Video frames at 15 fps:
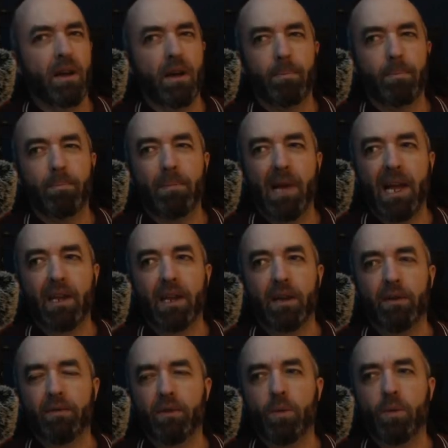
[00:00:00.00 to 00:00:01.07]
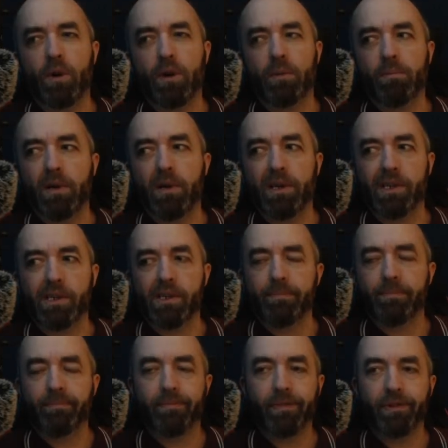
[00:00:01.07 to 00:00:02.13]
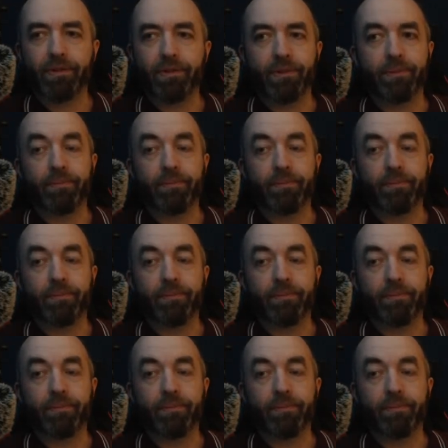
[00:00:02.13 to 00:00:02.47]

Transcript: banning of the word Muzz. So